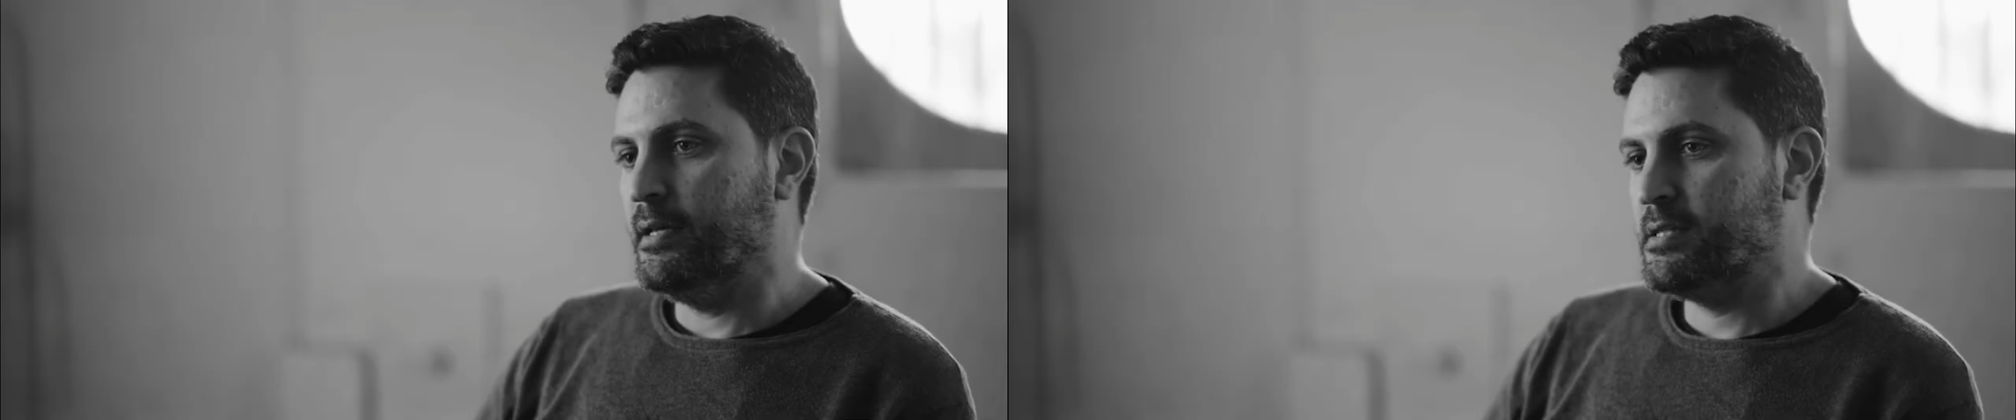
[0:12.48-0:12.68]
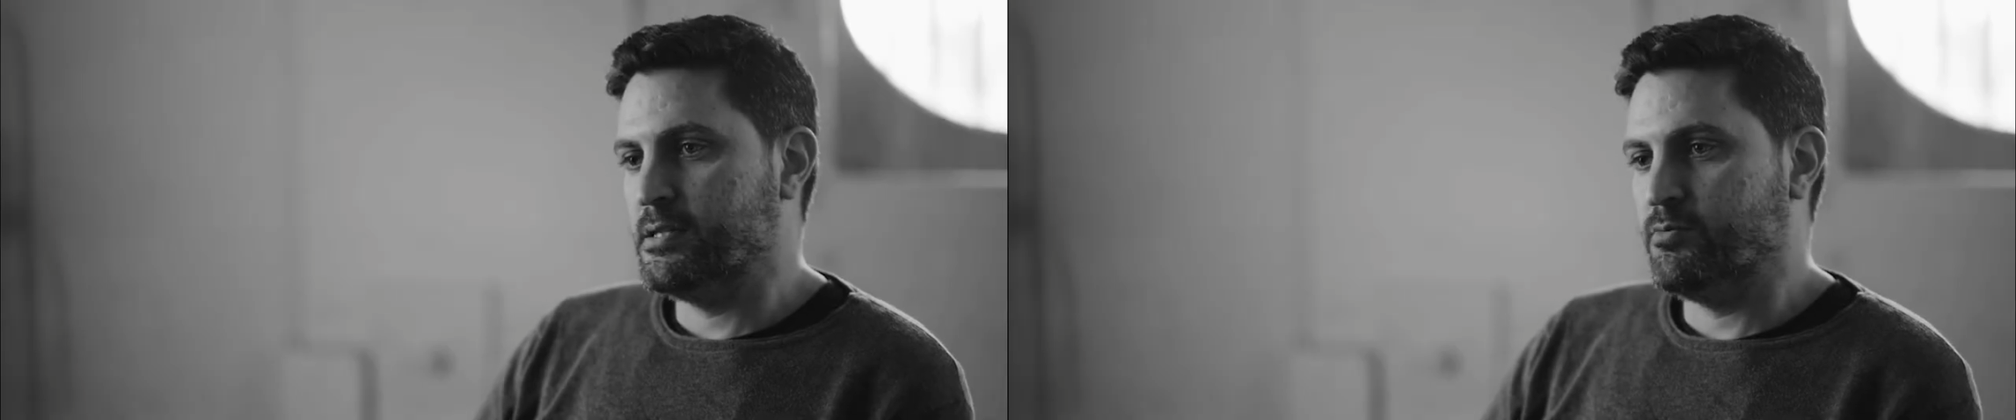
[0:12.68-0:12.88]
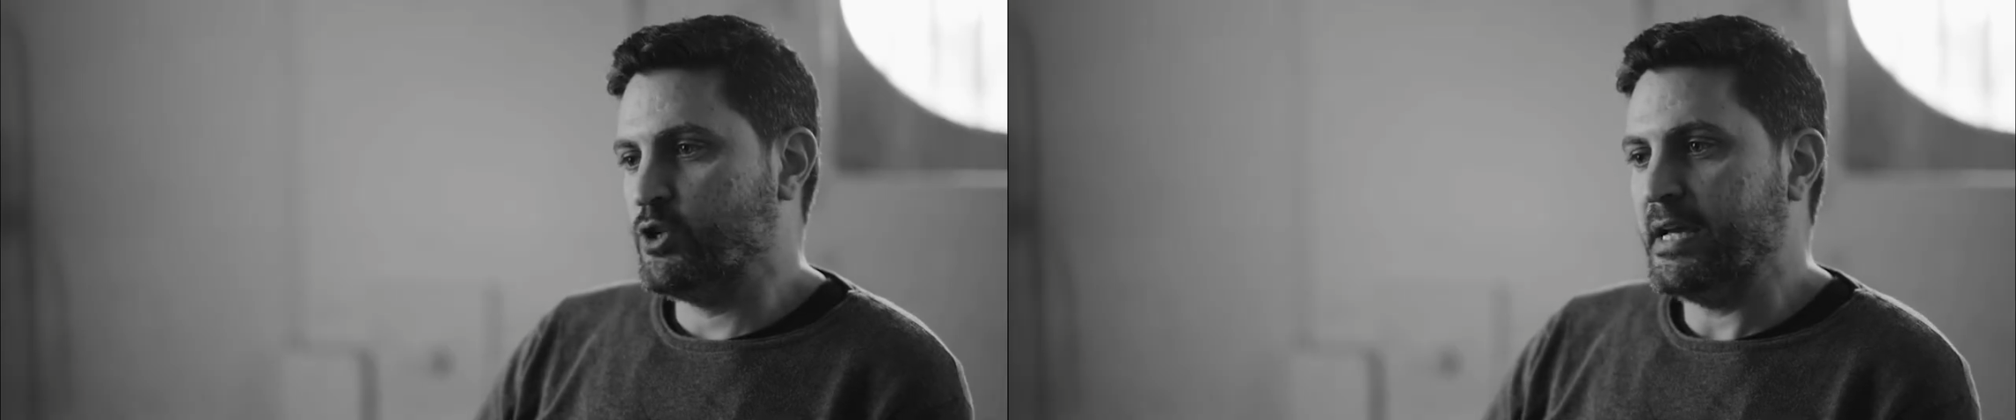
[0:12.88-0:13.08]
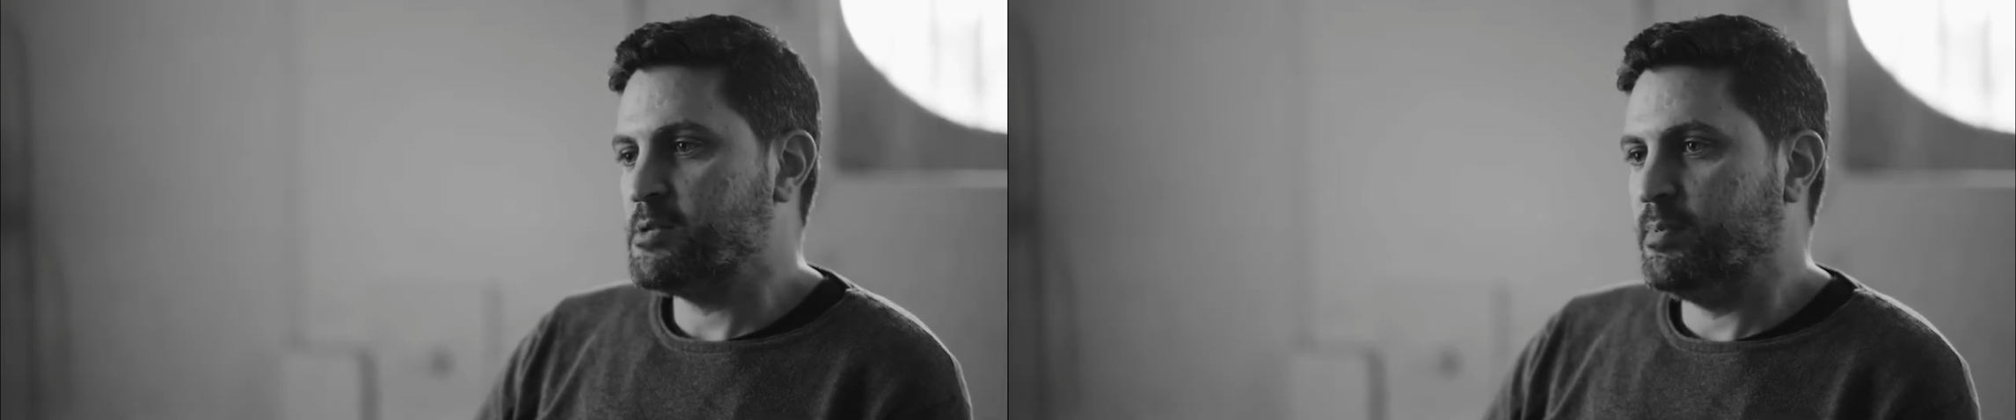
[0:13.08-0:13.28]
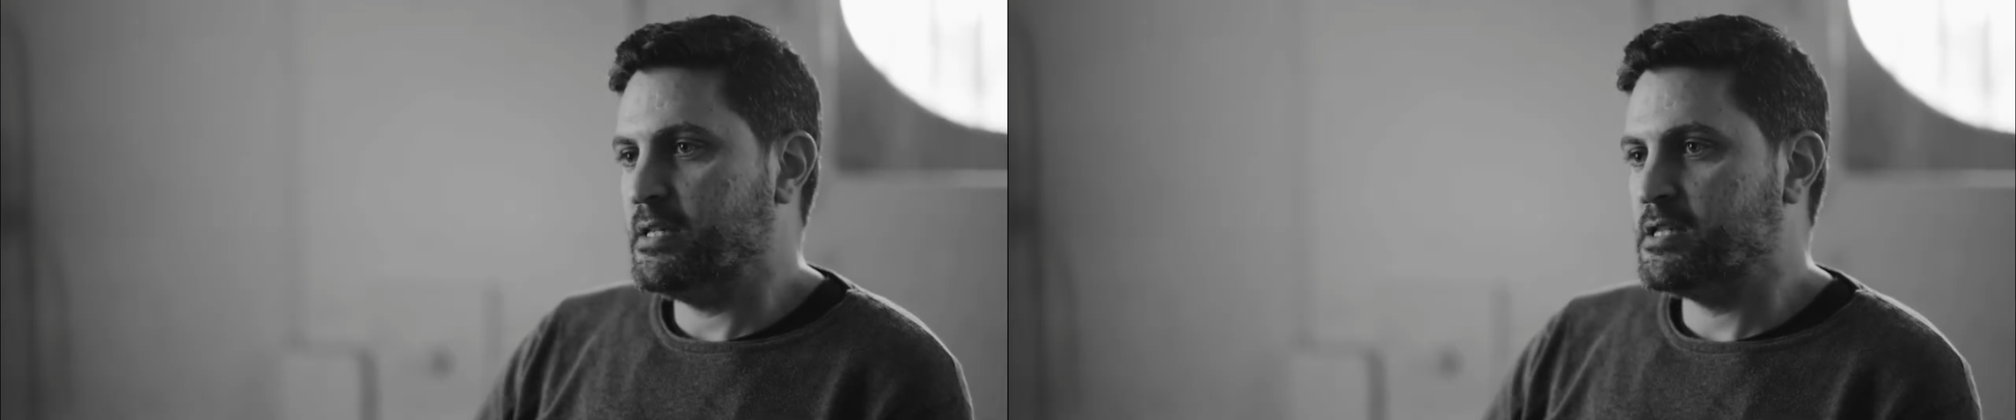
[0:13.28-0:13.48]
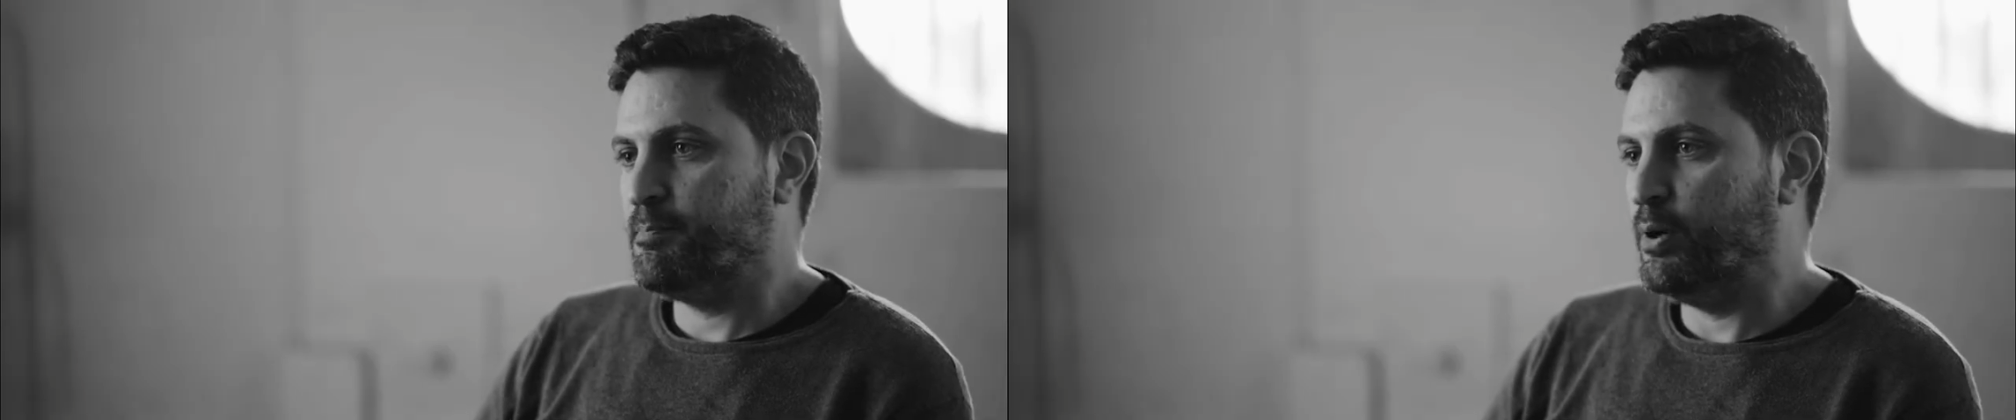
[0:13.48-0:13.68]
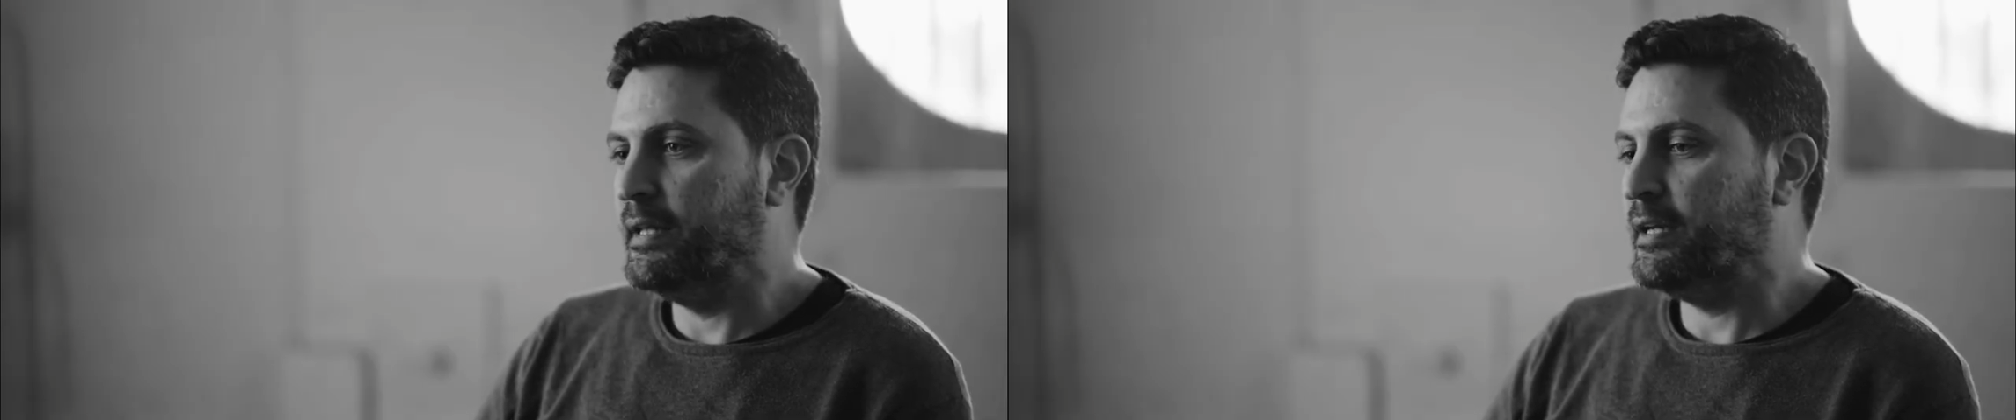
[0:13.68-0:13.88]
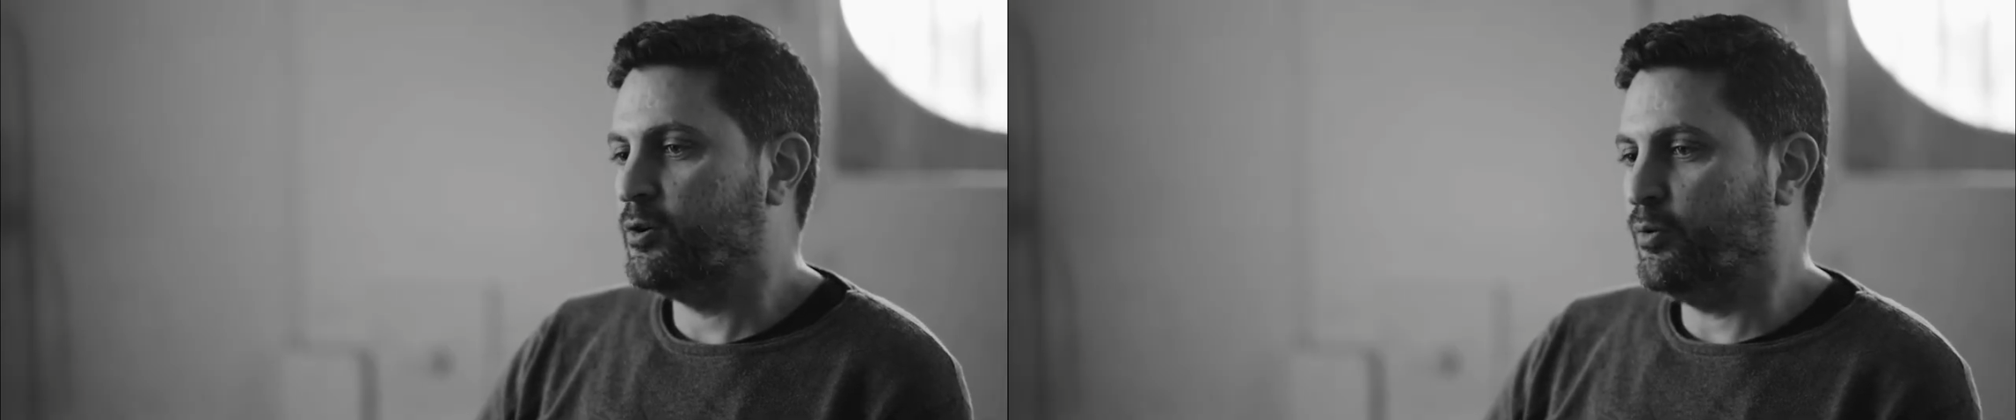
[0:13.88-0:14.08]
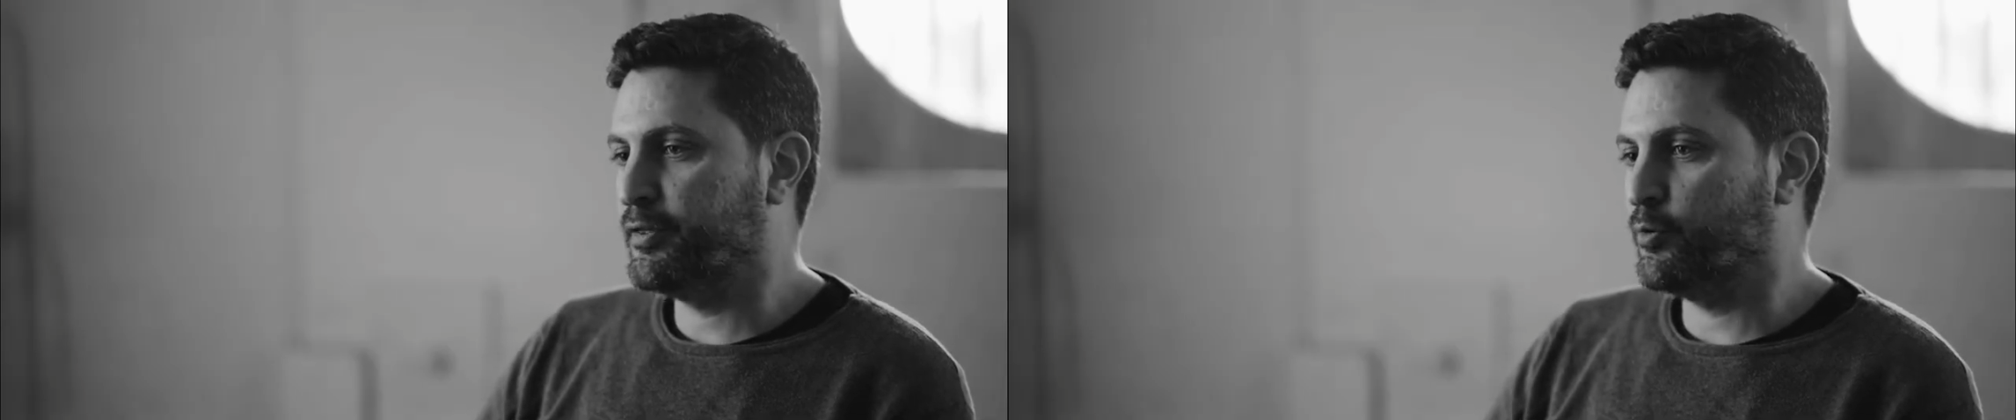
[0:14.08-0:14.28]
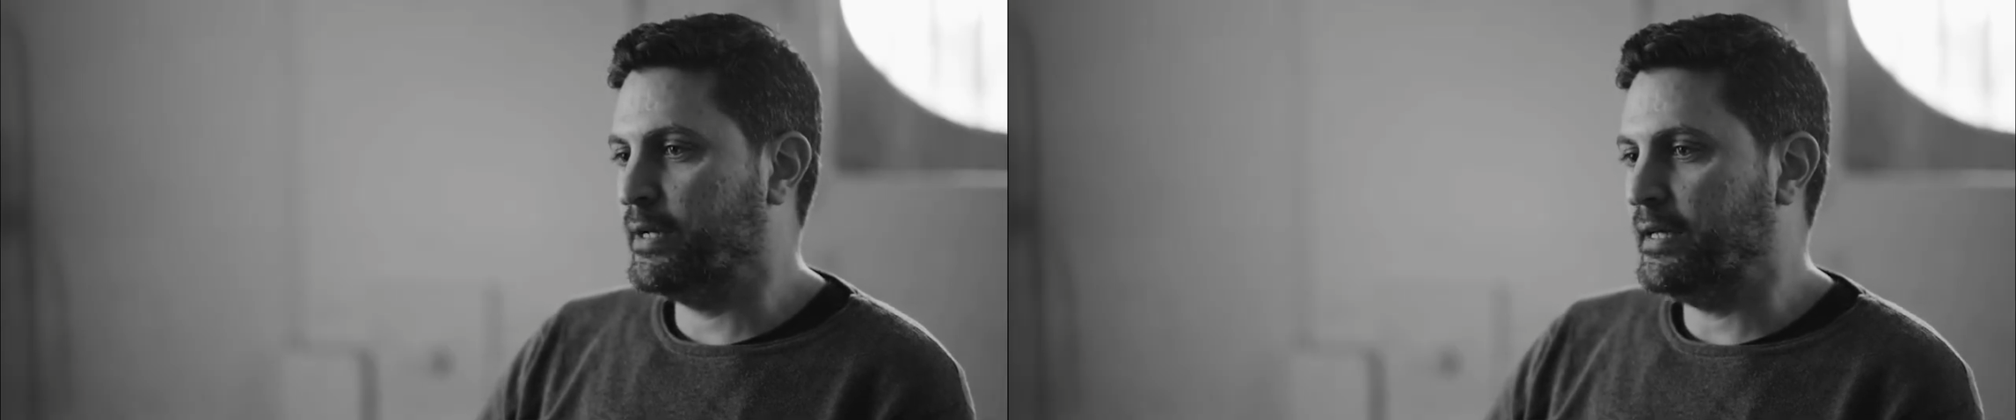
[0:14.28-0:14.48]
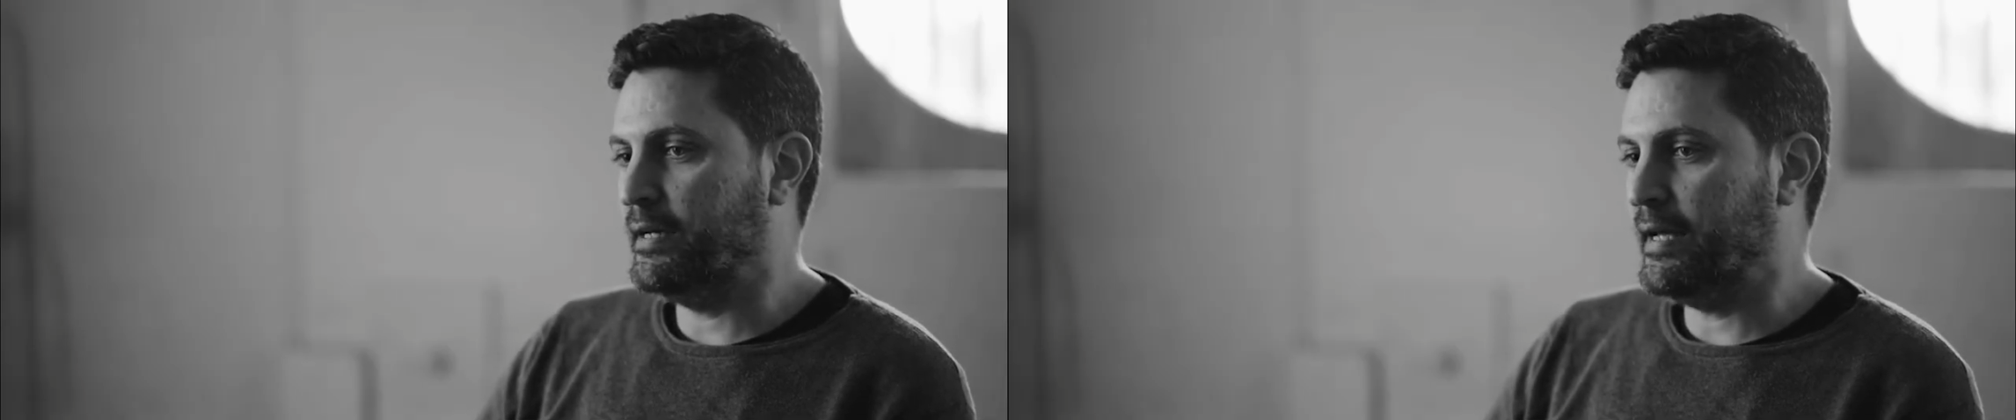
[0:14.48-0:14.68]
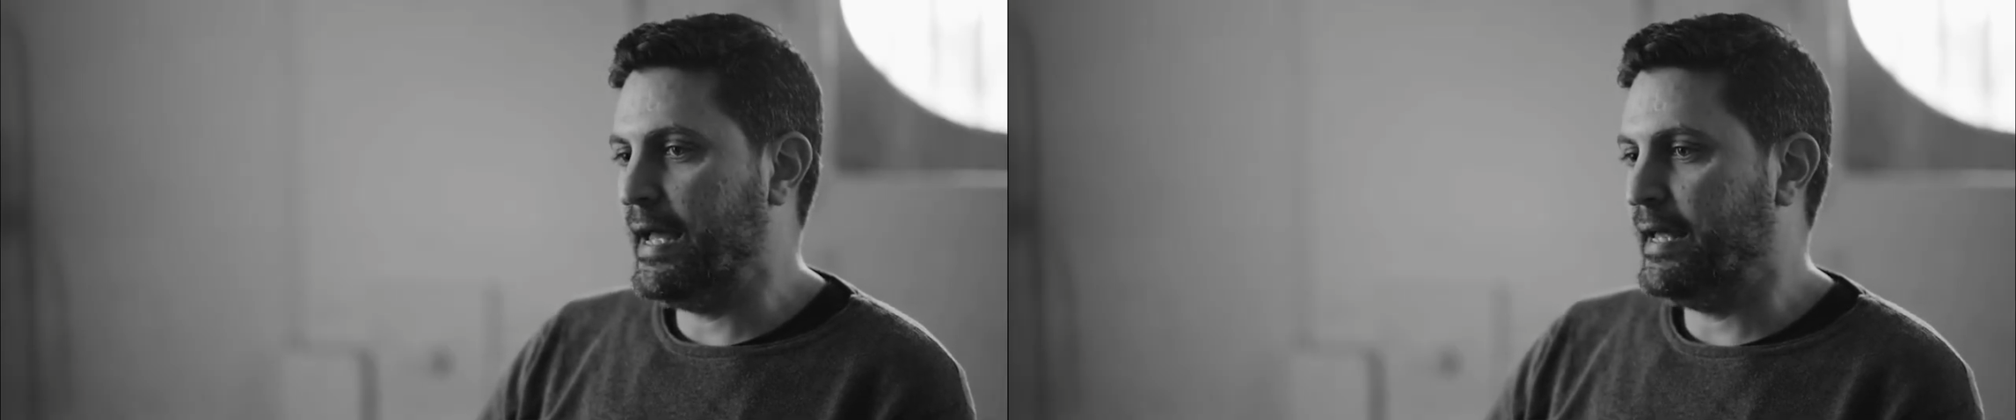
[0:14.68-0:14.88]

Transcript: It's Shakespeare's political thriller,